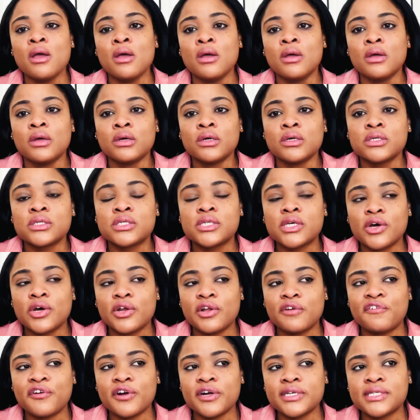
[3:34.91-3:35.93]
So the
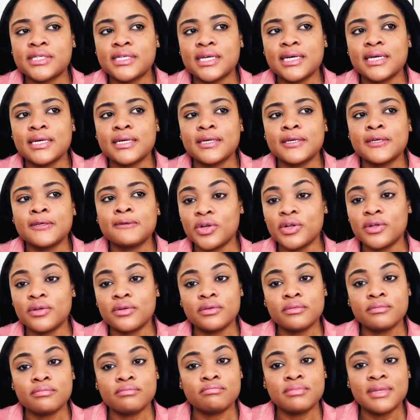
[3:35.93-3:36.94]
first thing
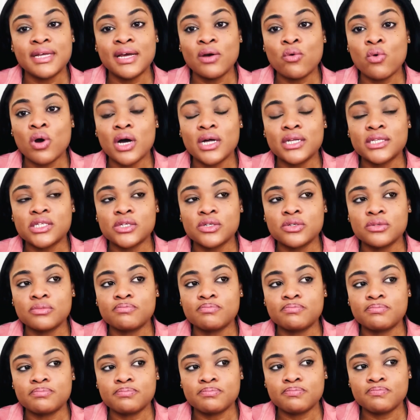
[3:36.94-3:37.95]
they want
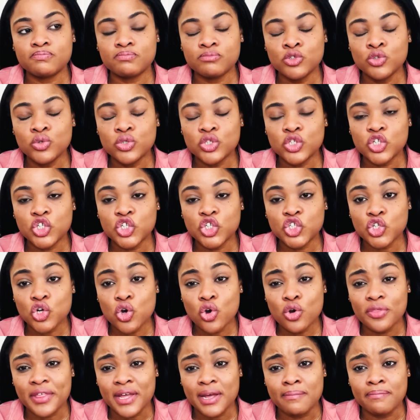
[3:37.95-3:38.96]
you to show
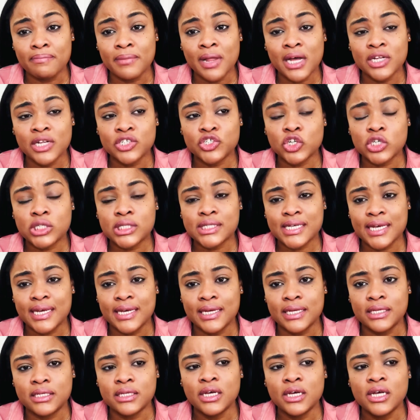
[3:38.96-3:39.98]
them, not just say
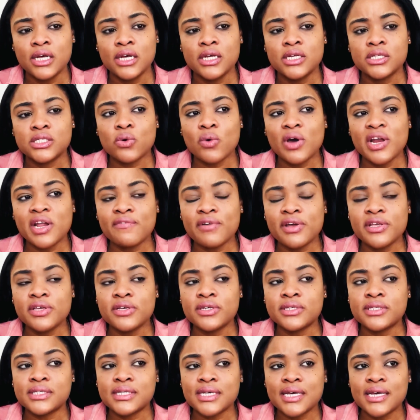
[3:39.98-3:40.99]
it. So whatever you
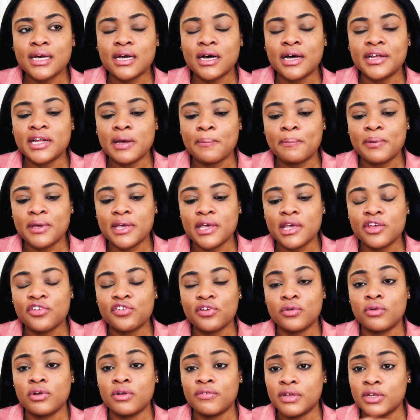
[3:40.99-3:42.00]
say on the application,
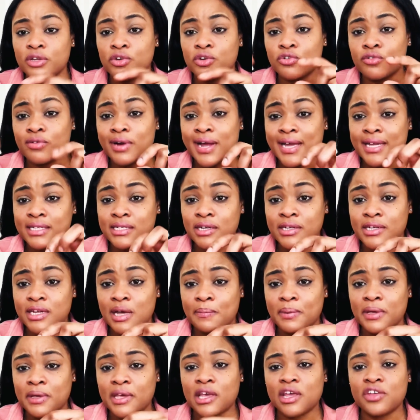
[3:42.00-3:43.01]
whatever you write on the
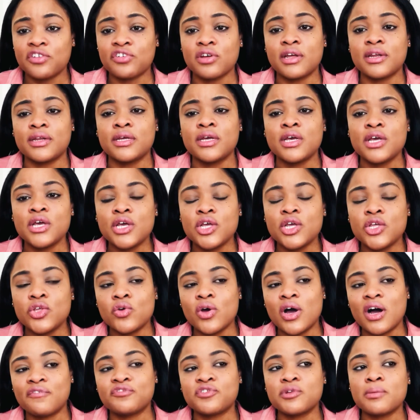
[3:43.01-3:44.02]
application, you
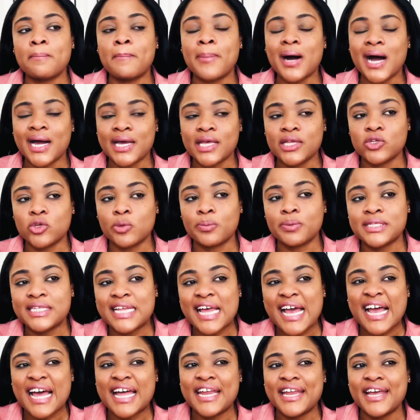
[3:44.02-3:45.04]
have to back it up. It's
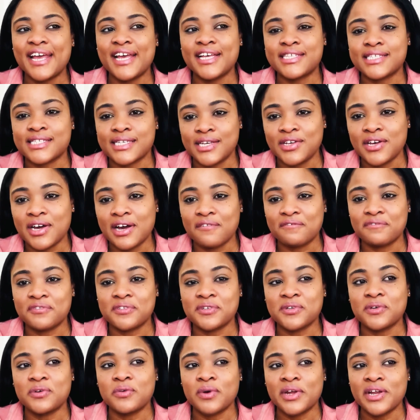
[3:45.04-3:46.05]
like an essay. You have
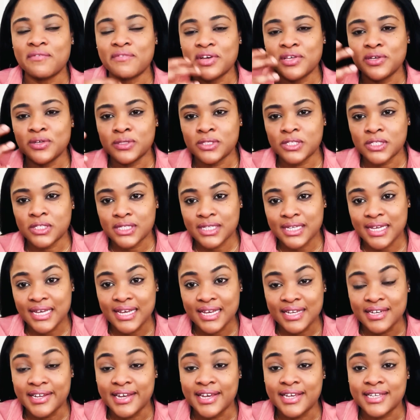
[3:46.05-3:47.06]
to, whatever you say
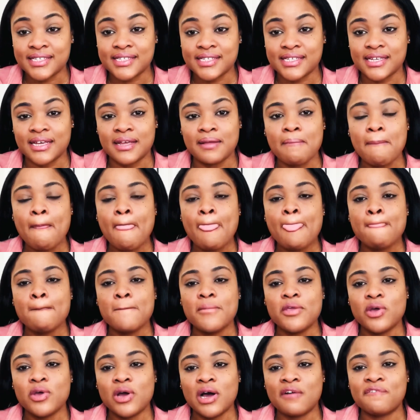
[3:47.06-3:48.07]
in your essay,
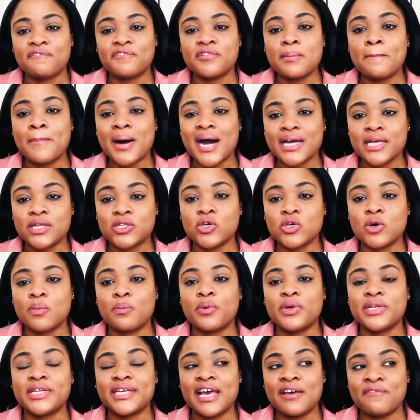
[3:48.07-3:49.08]
you have to back it up
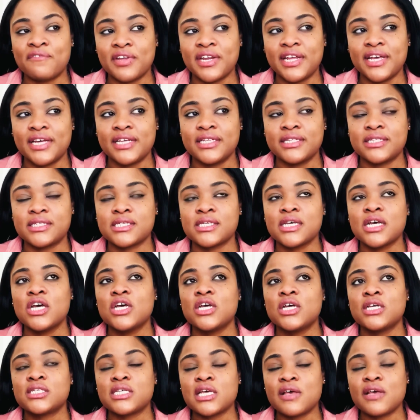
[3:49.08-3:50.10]
with evidence.
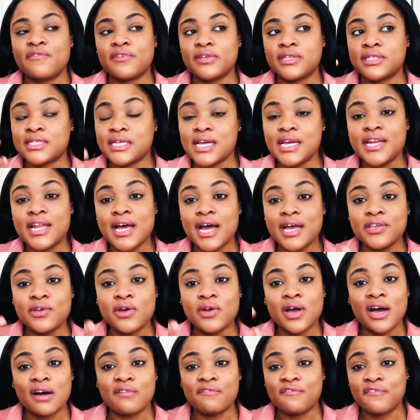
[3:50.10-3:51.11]
So if you say that you
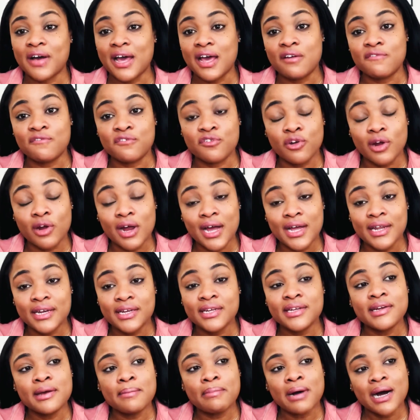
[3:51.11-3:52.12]
have $5,000 in
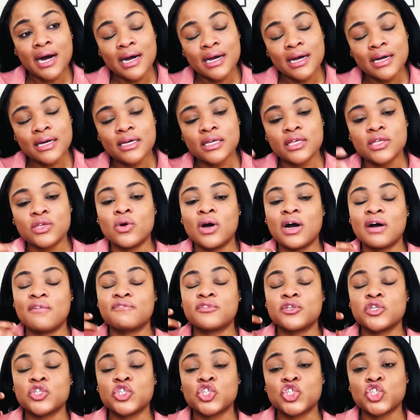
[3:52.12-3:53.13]
the bank, you have to
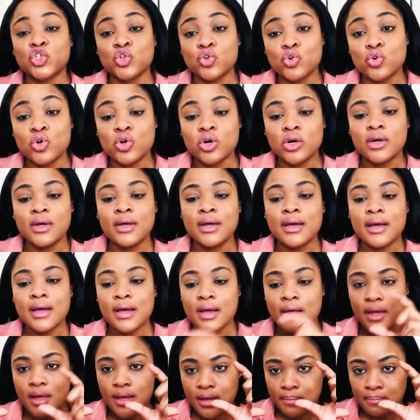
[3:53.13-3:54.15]
show
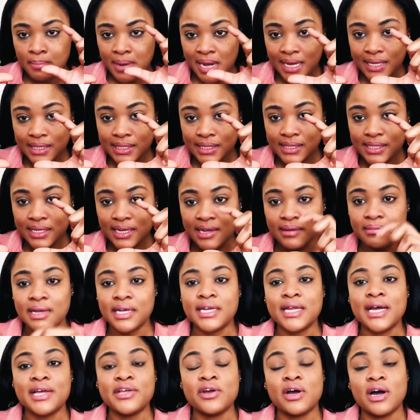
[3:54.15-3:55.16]
bank statement
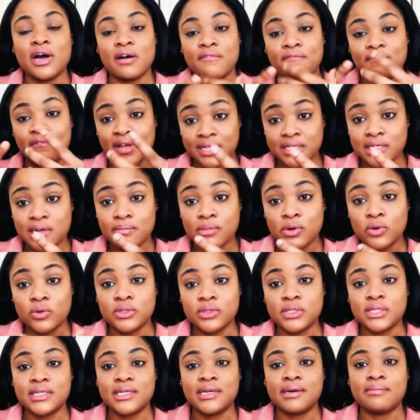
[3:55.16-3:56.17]
that you have that amount
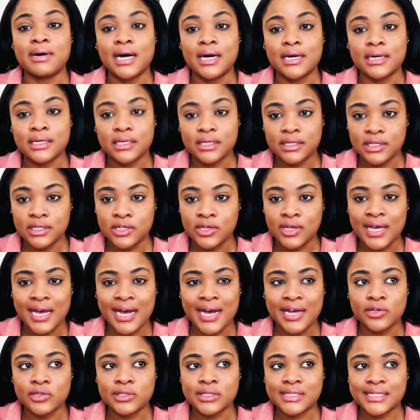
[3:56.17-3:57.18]
in the bank. You can't
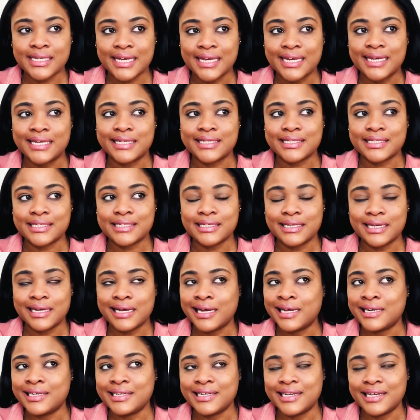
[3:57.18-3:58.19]
just say it
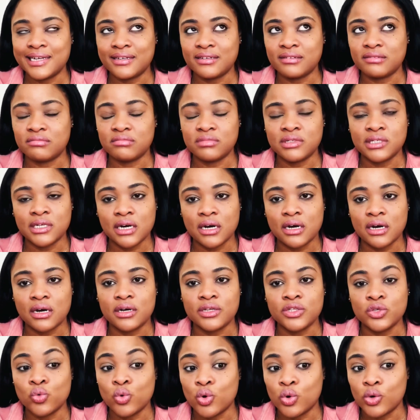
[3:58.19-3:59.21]
and then,
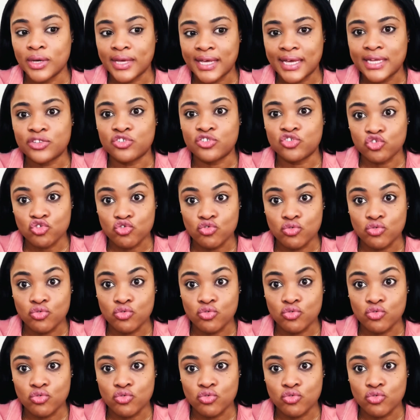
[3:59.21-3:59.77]
you won't get through.